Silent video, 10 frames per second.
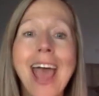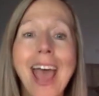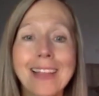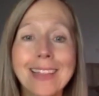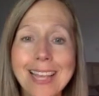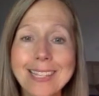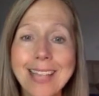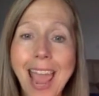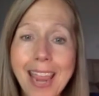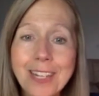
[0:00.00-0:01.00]
less
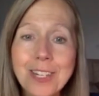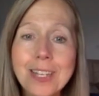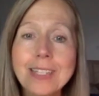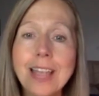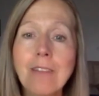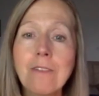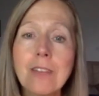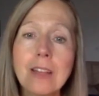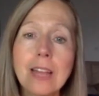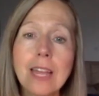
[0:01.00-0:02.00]
anxious and
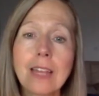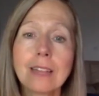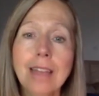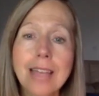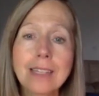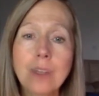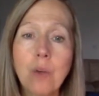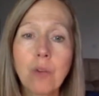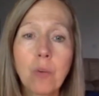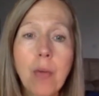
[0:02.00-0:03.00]
feeling less
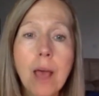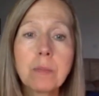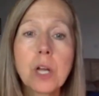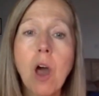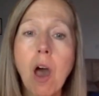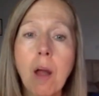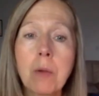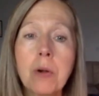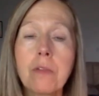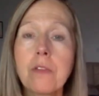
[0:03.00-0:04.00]
overwhelmed,
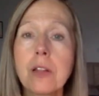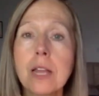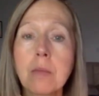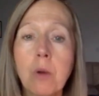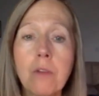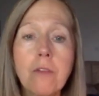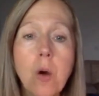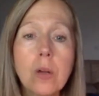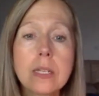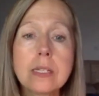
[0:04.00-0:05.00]
calmer, feeling more
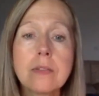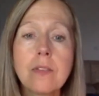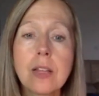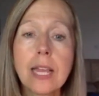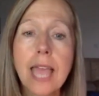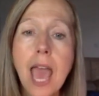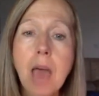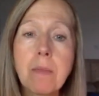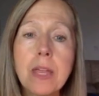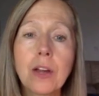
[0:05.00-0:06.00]
focused, feeling
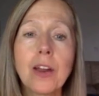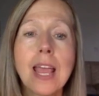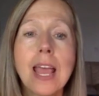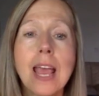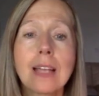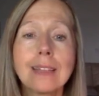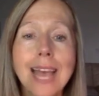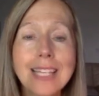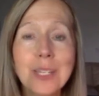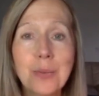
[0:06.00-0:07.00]
happier,
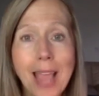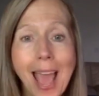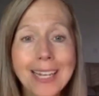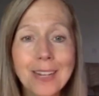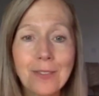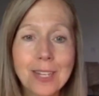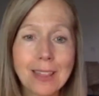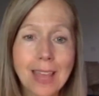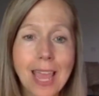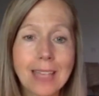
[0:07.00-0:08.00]
less reactive to
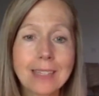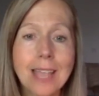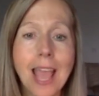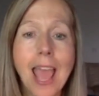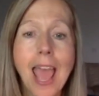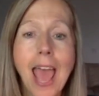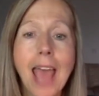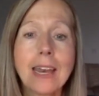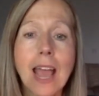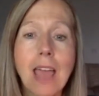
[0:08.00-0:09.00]
things.
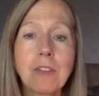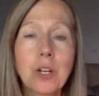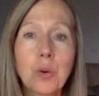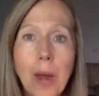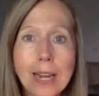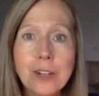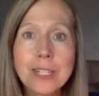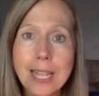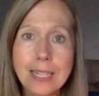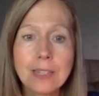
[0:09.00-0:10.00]
And I have a greater
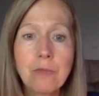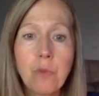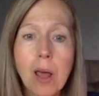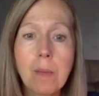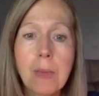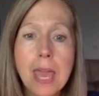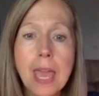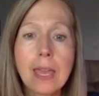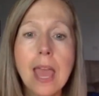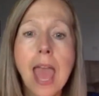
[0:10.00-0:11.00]
sense of
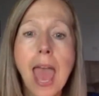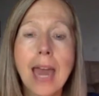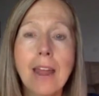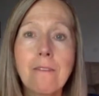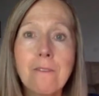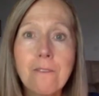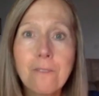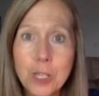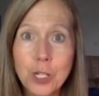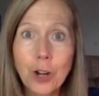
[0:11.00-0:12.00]
well-being, and I
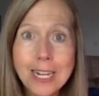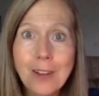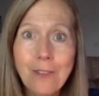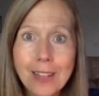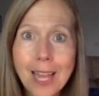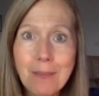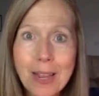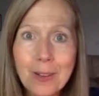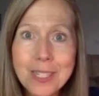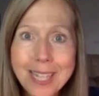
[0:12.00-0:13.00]
started to feel like my
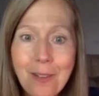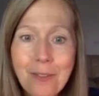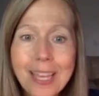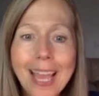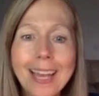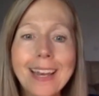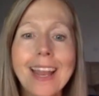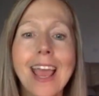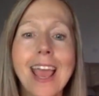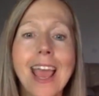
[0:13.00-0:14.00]
old self again.
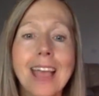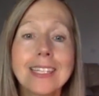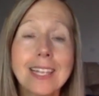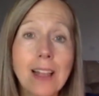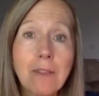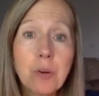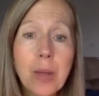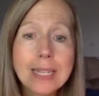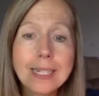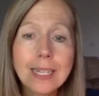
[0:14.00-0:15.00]
Still have a
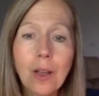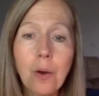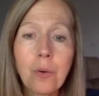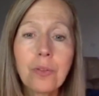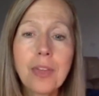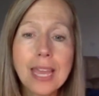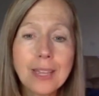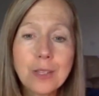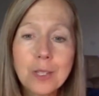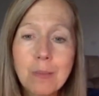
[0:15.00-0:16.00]
ways to go. Thank
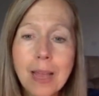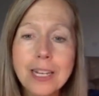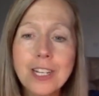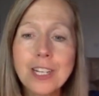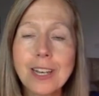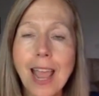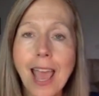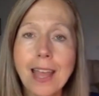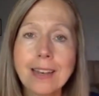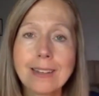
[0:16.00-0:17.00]
you so much.
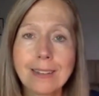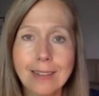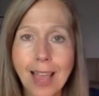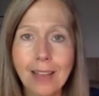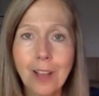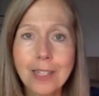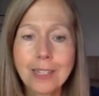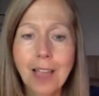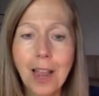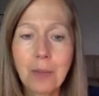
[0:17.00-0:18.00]
And yeah, lots of
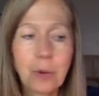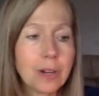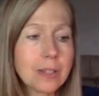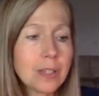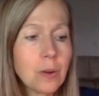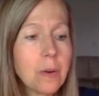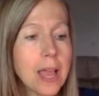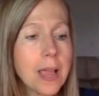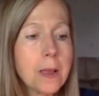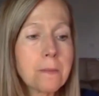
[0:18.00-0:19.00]
kind words. So
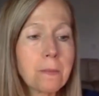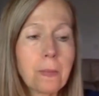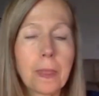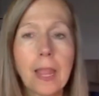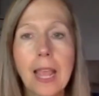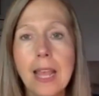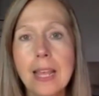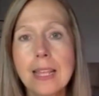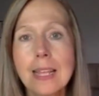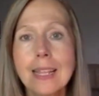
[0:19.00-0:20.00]

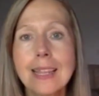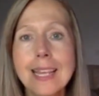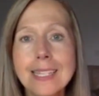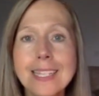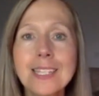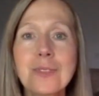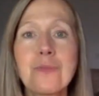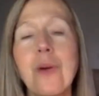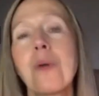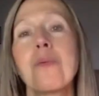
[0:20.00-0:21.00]
this is
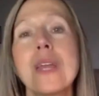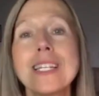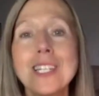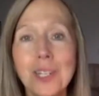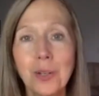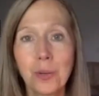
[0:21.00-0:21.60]
what we do,